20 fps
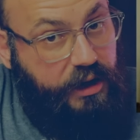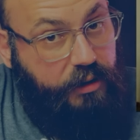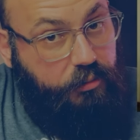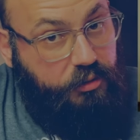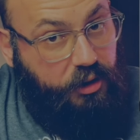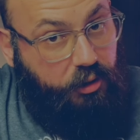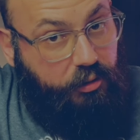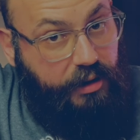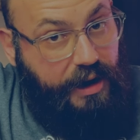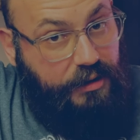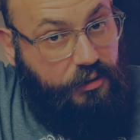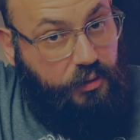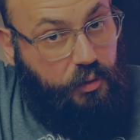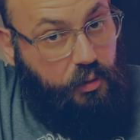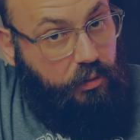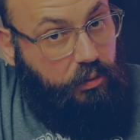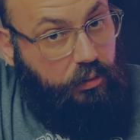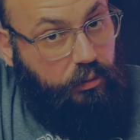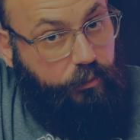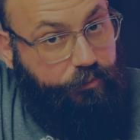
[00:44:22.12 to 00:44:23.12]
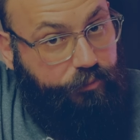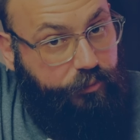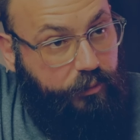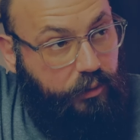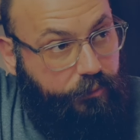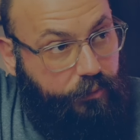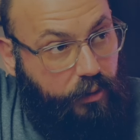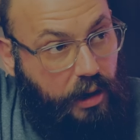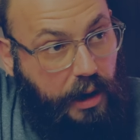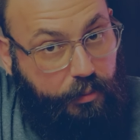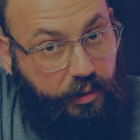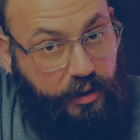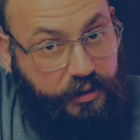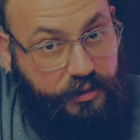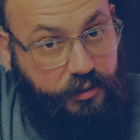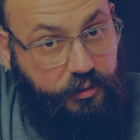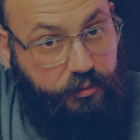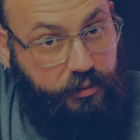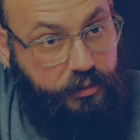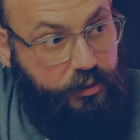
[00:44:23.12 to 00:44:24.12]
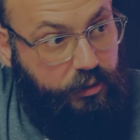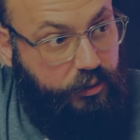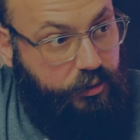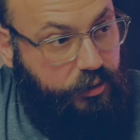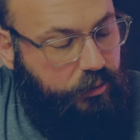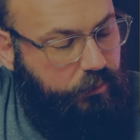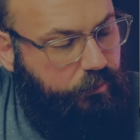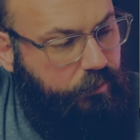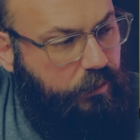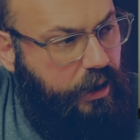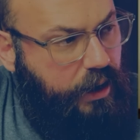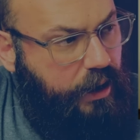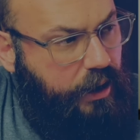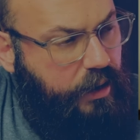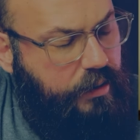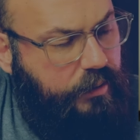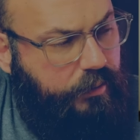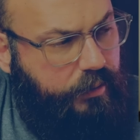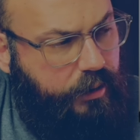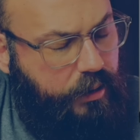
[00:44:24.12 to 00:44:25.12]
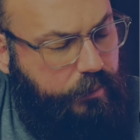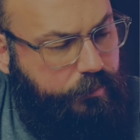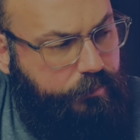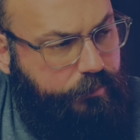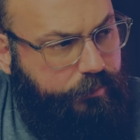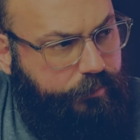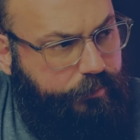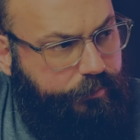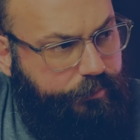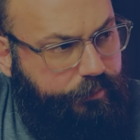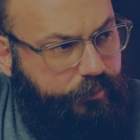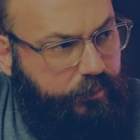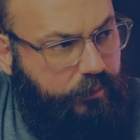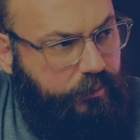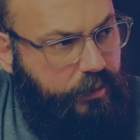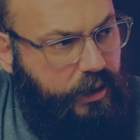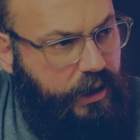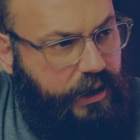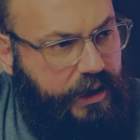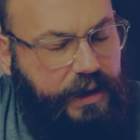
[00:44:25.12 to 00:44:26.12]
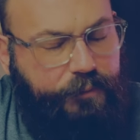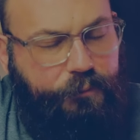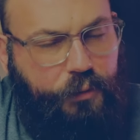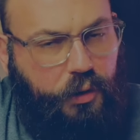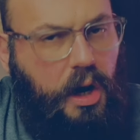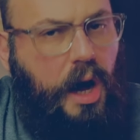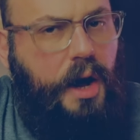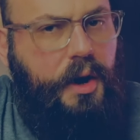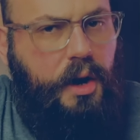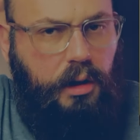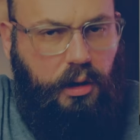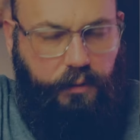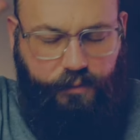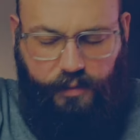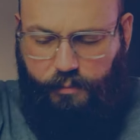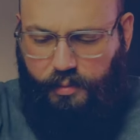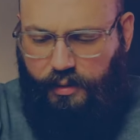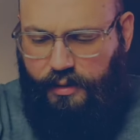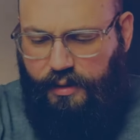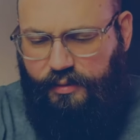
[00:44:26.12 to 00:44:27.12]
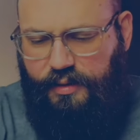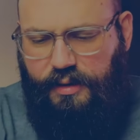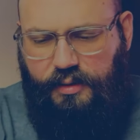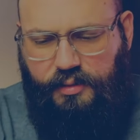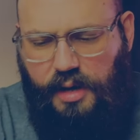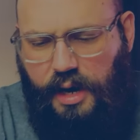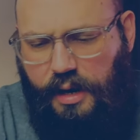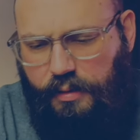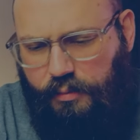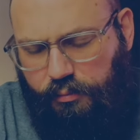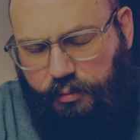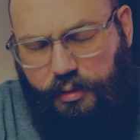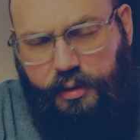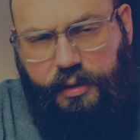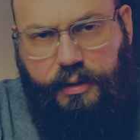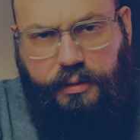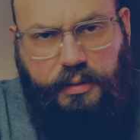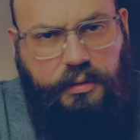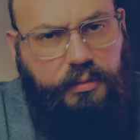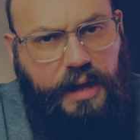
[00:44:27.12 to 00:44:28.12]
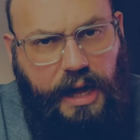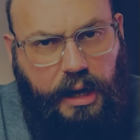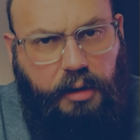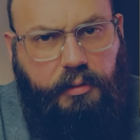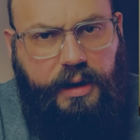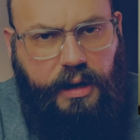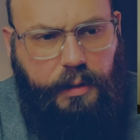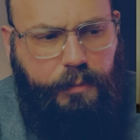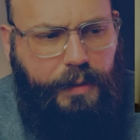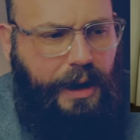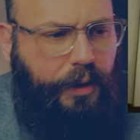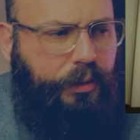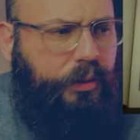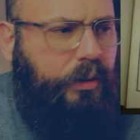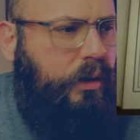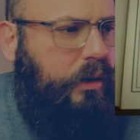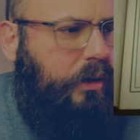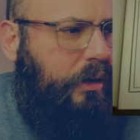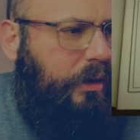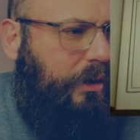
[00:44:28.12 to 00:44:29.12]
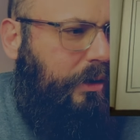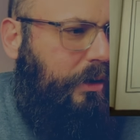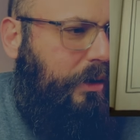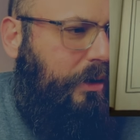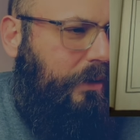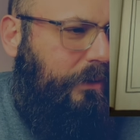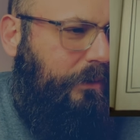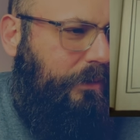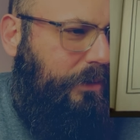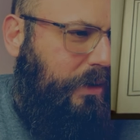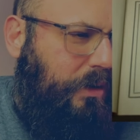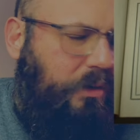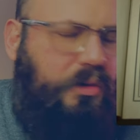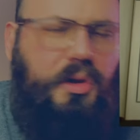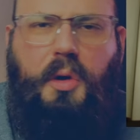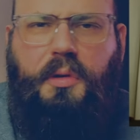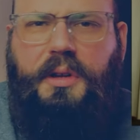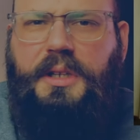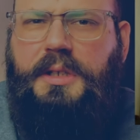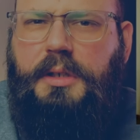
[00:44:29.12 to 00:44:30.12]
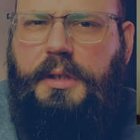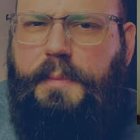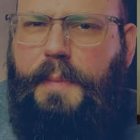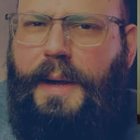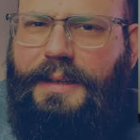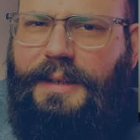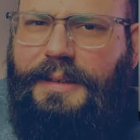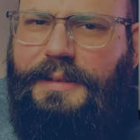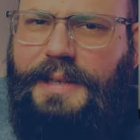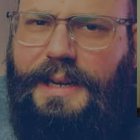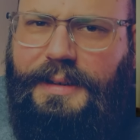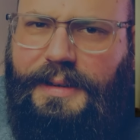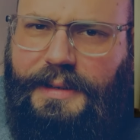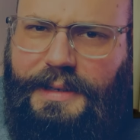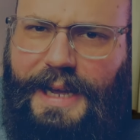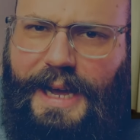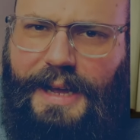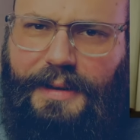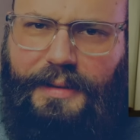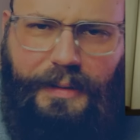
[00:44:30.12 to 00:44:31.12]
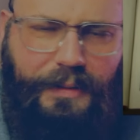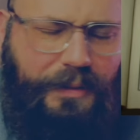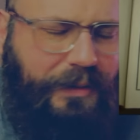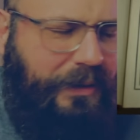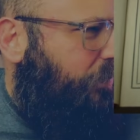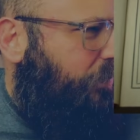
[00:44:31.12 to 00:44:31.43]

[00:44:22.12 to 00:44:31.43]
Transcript: when he was in grad school for operations research, and um, he forgot all of it because he's not really that great at math. No disrespect intended, Dad.